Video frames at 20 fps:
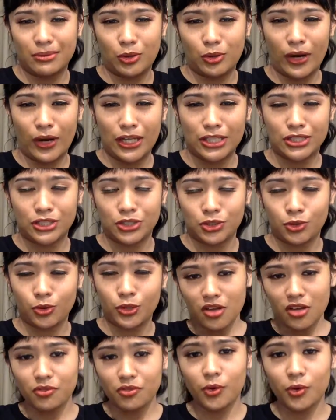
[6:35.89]
quite
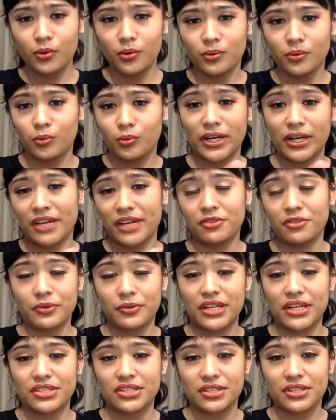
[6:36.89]
short for whatever
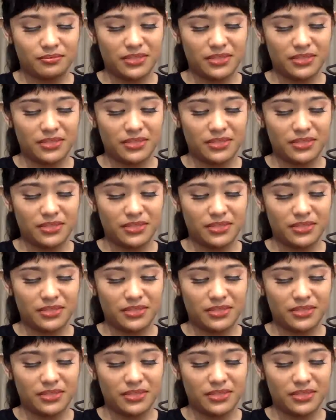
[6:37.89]
reason,